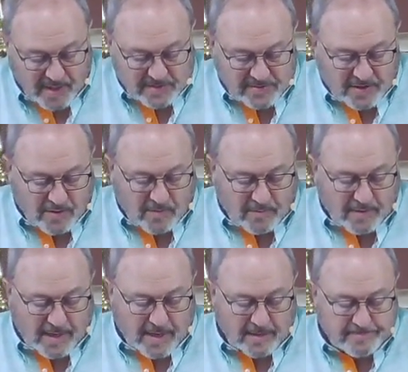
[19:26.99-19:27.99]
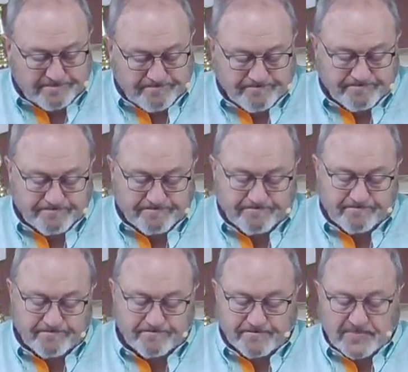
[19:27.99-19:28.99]
So,
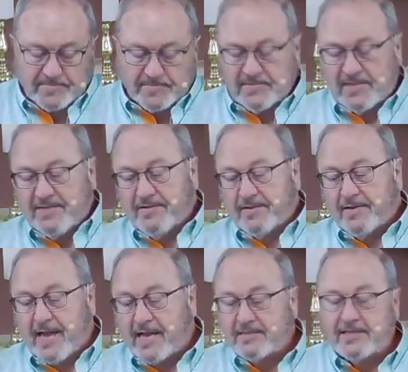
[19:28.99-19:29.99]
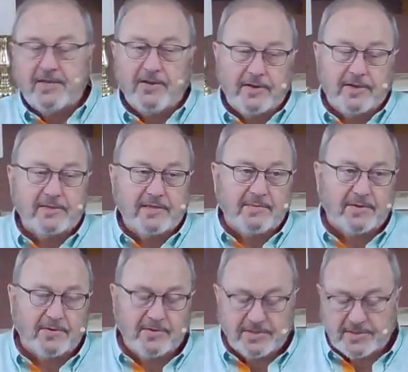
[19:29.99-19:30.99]
even executing some of the
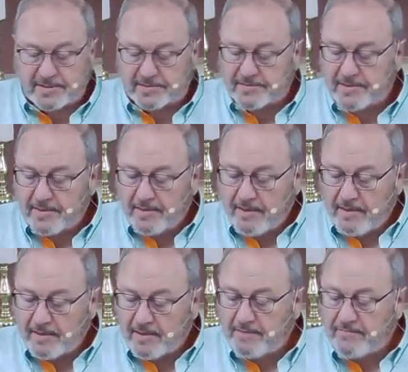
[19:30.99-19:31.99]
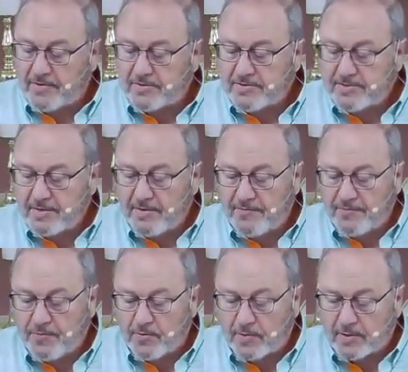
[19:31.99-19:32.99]
Christians. Then verse
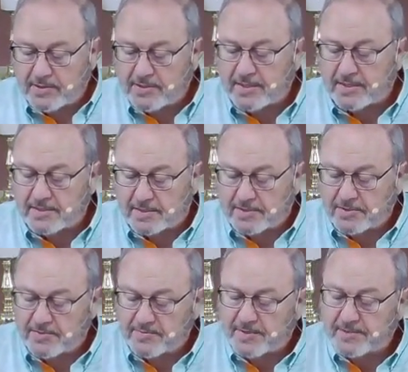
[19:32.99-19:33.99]
6.